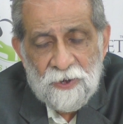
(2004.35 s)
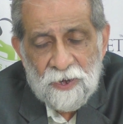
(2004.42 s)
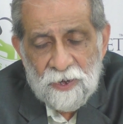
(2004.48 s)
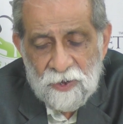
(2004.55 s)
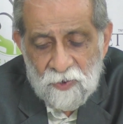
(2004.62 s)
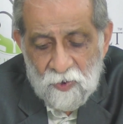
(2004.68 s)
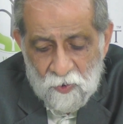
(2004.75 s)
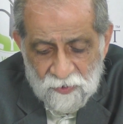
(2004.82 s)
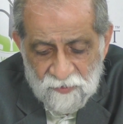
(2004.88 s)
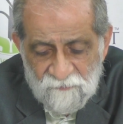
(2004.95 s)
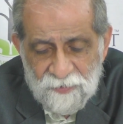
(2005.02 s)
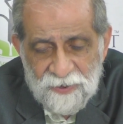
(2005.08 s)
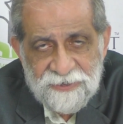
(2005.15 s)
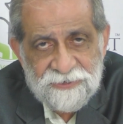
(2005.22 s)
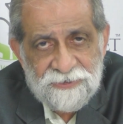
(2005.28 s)
A lot of
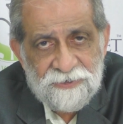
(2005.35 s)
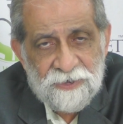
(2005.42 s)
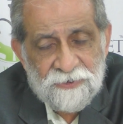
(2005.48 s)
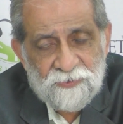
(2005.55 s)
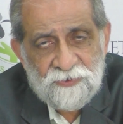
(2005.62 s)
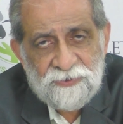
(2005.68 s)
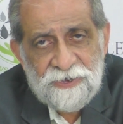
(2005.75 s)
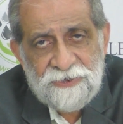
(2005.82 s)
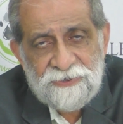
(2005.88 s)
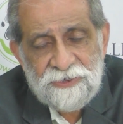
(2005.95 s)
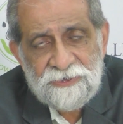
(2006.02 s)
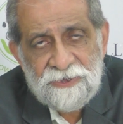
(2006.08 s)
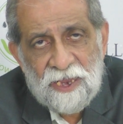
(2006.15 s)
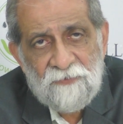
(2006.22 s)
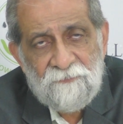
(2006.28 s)
places
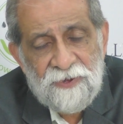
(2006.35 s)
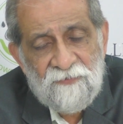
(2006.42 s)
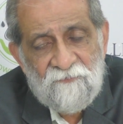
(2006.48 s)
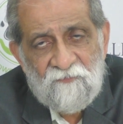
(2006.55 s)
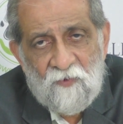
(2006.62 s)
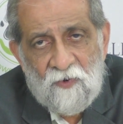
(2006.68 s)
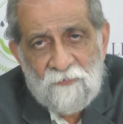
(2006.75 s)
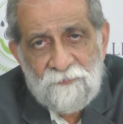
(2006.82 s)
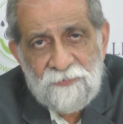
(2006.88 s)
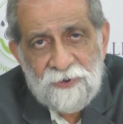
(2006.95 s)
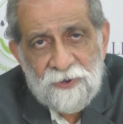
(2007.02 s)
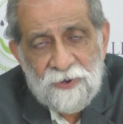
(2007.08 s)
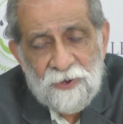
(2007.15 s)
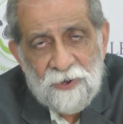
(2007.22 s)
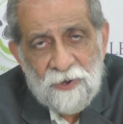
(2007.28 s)
associations are being formed
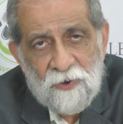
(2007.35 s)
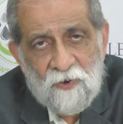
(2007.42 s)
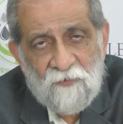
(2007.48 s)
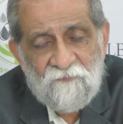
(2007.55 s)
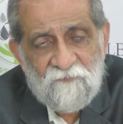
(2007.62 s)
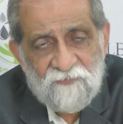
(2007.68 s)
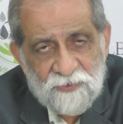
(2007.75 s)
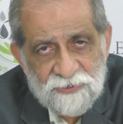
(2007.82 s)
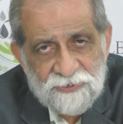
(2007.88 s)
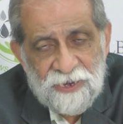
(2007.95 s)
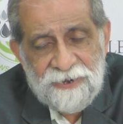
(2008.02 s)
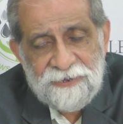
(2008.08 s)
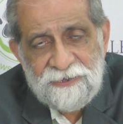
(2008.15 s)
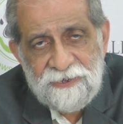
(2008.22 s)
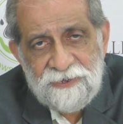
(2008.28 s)
of
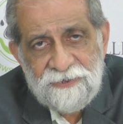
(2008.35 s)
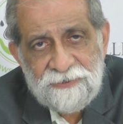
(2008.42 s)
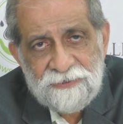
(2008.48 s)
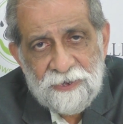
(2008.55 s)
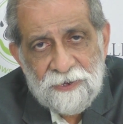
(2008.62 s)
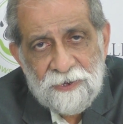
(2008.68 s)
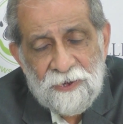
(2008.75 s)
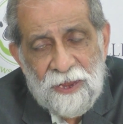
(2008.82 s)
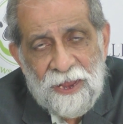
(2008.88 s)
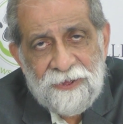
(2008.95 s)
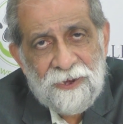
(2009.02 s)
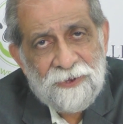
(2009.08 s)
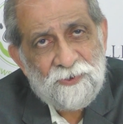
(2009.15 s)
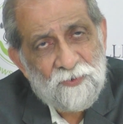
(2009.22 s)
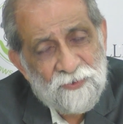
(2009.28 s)
societies.
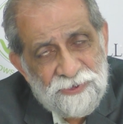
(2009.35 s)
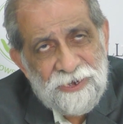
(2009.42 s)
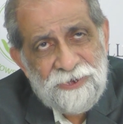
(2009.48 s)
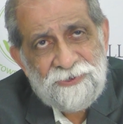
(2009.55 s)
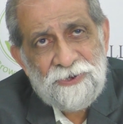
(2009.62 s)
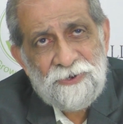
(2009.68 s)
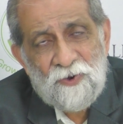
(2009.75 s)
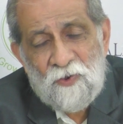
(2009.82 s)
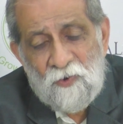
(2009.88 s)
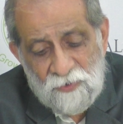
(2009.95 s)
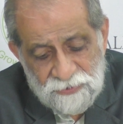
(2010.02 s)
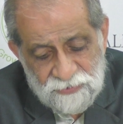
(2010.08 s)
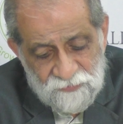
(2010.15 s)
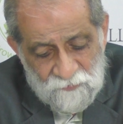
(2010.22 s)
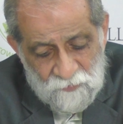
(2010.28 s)
An association
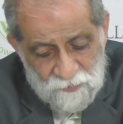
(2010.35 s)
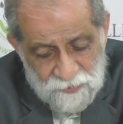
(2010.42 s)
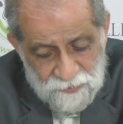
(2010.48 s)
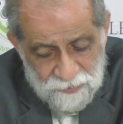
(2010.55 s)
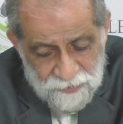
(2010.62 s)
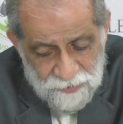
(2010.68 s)
calls for